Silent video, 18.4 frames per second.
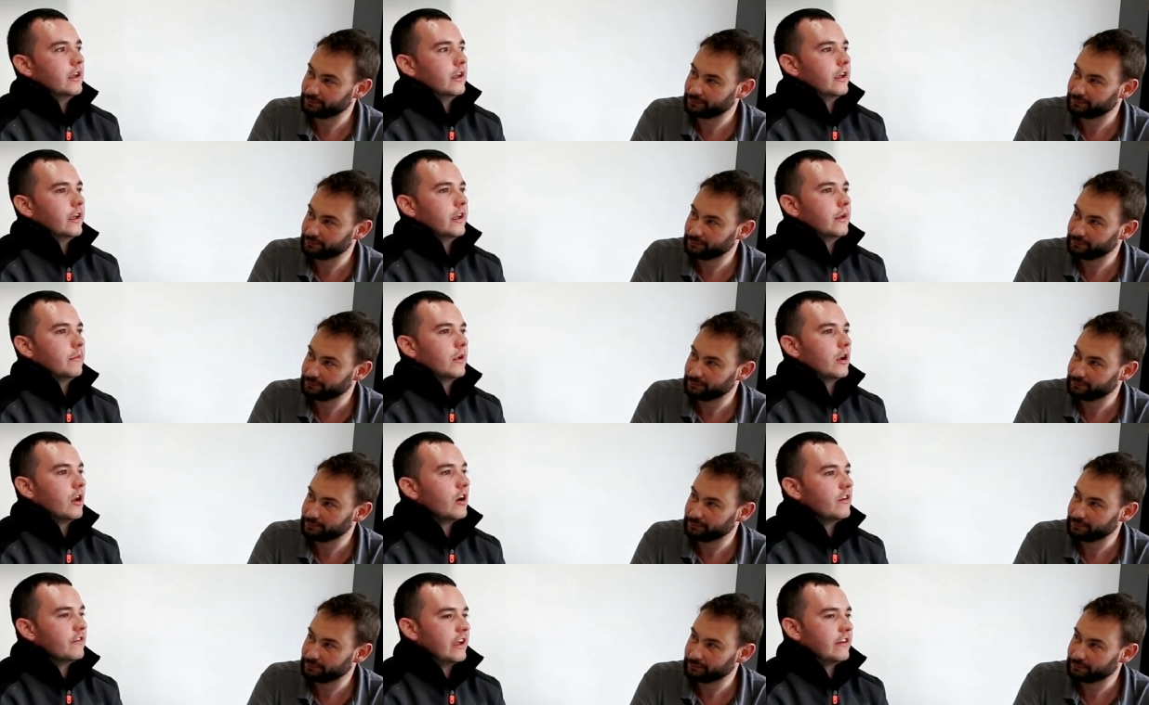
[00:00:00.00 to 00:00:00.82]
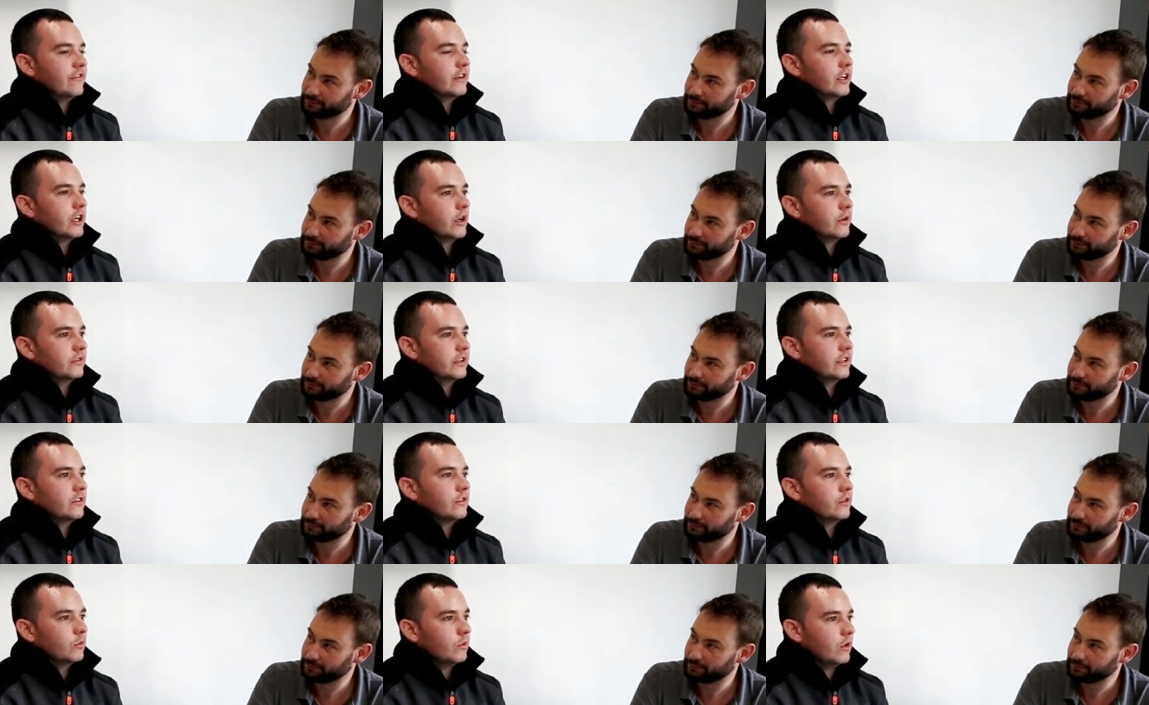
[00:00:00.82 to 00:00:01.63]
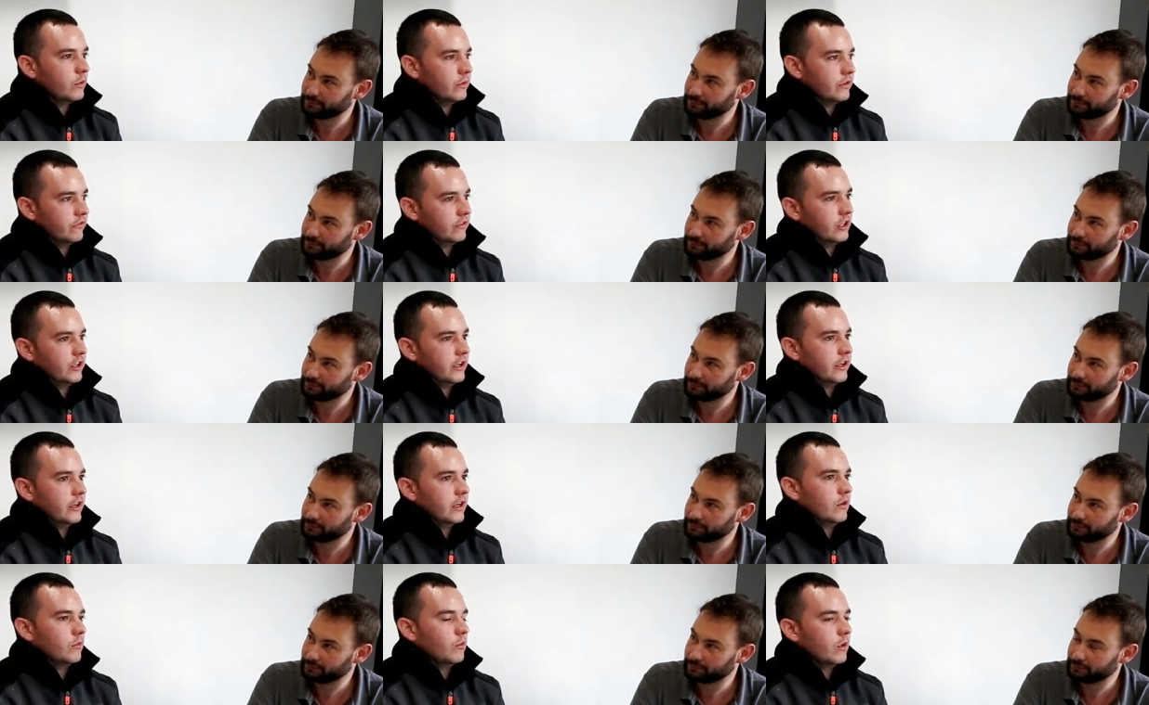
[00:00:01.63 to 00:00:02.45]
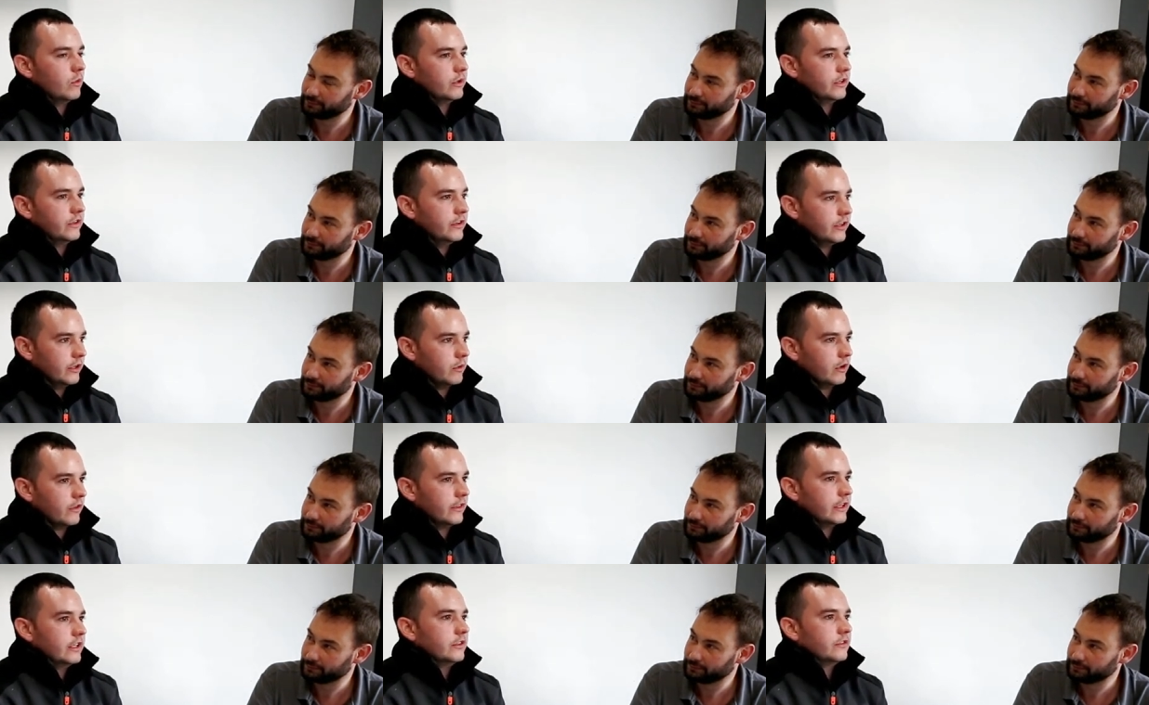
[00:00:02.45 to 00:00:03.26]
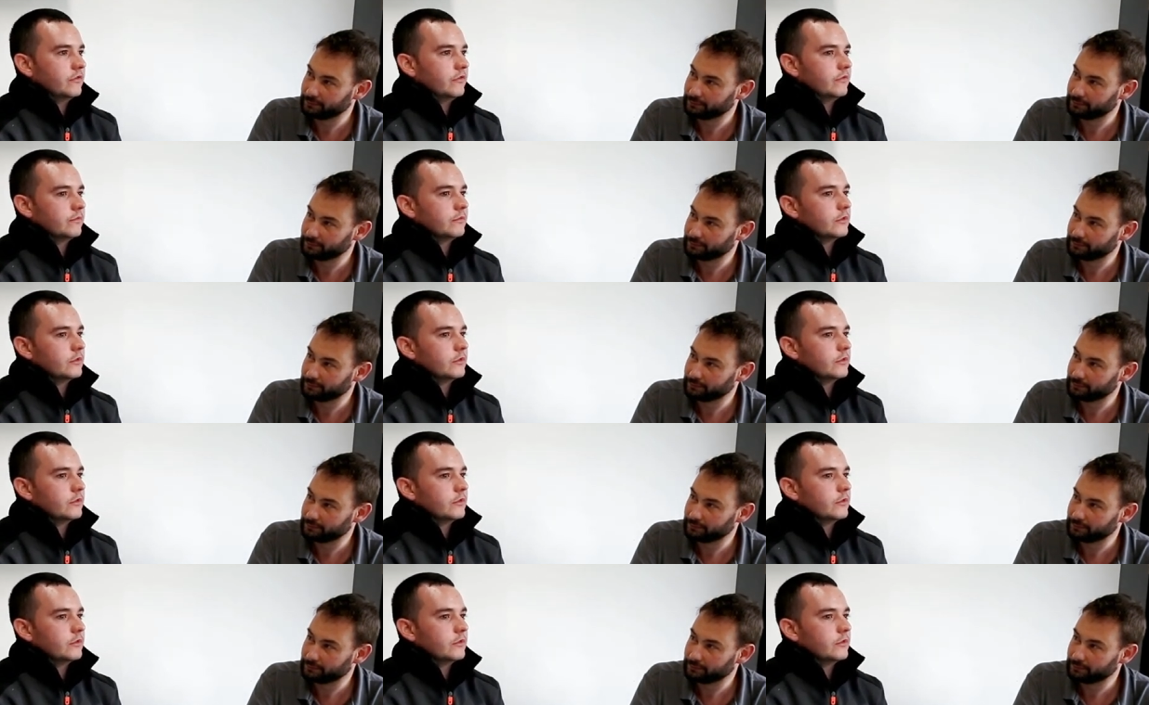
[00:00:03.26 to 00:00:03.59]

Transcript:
Speaker 1: A lot of effort goes into what we've learned and what we do on these